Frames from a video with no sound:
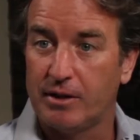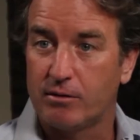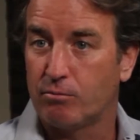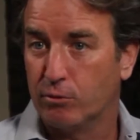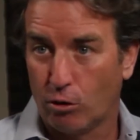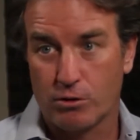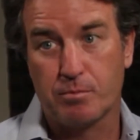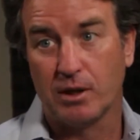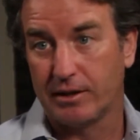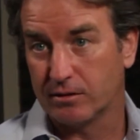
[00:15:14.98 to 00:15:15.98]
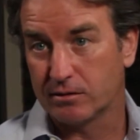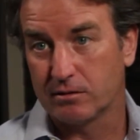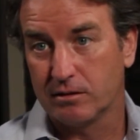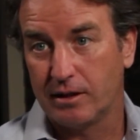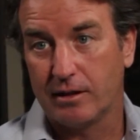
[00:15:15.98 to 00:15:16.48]
it's large players
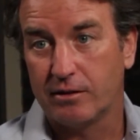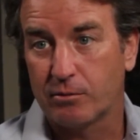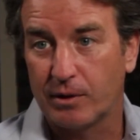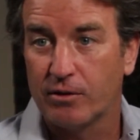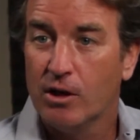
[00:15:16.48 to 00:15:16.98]
in this space.